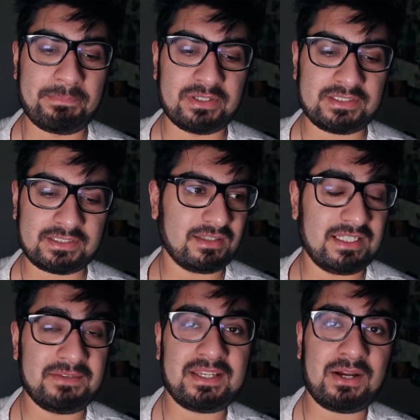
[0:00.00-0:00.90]
but
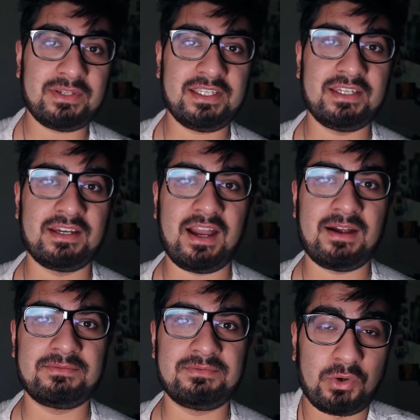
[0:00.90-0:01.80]
living out here,
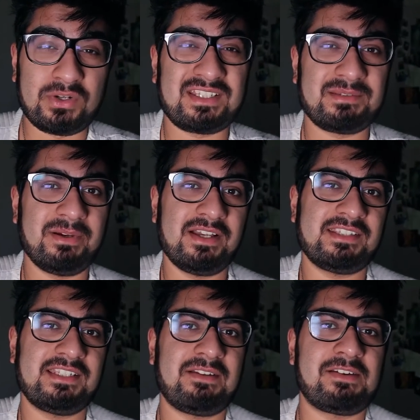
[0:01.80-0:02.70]
I've grown as a
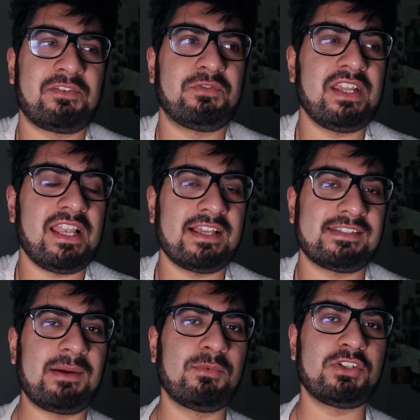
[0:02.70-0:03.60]
person and I've
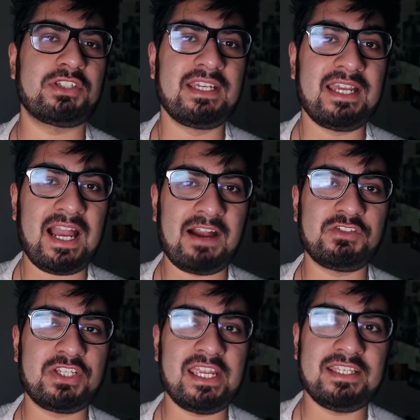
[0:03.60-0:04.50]
realised how much I've
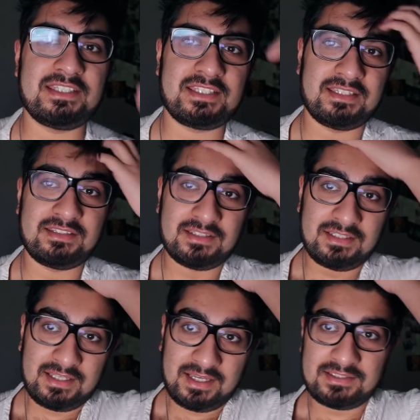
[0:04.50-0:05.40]
changed and
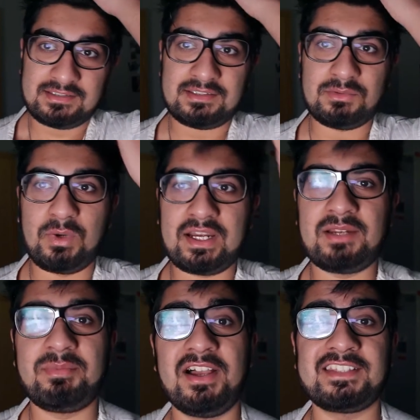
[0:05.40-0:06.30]
and what kind
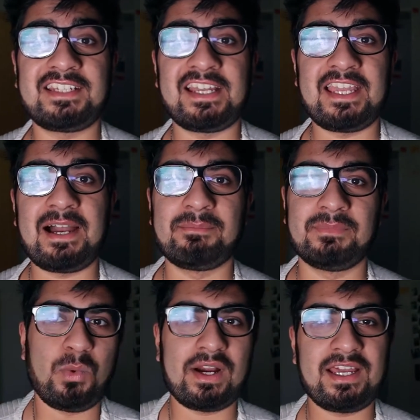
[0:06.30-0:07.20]
of person I am,
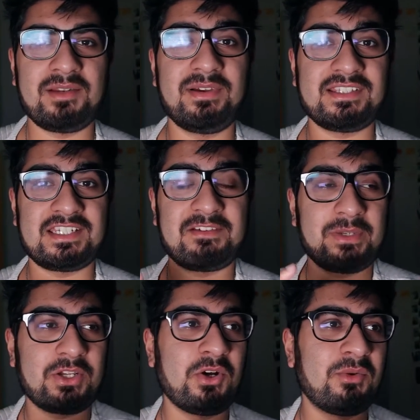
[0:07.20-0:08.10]
what kind of person I've
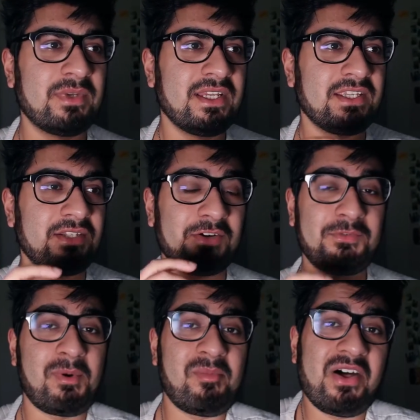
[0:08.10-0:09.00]
become. You know,
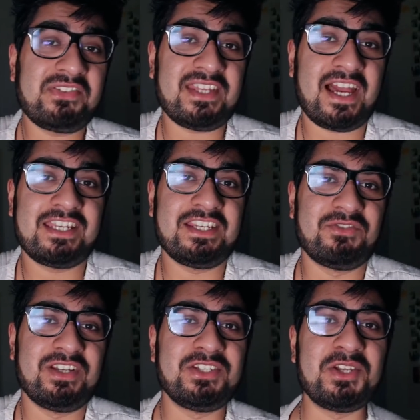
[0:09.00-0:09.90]
for my birthday I didn't
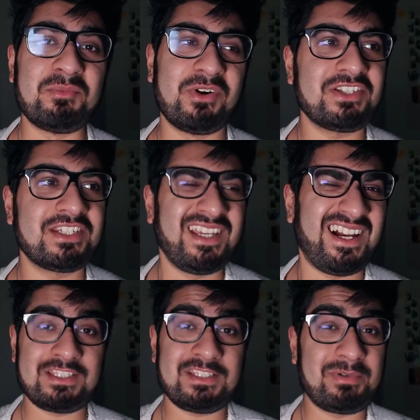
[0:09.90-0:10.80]
really do much.
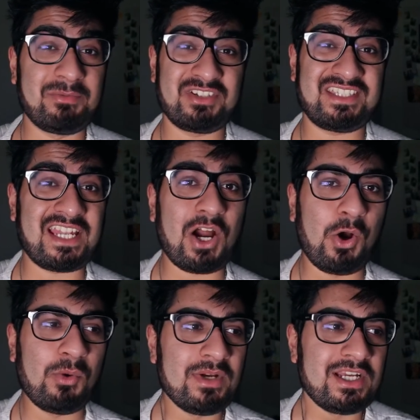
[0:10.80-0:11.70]
I just pretty much stayed at
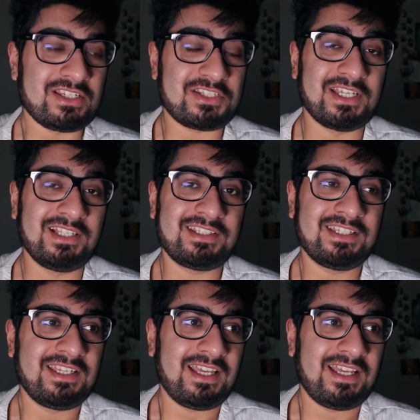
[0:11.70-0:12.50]
home, just chilled.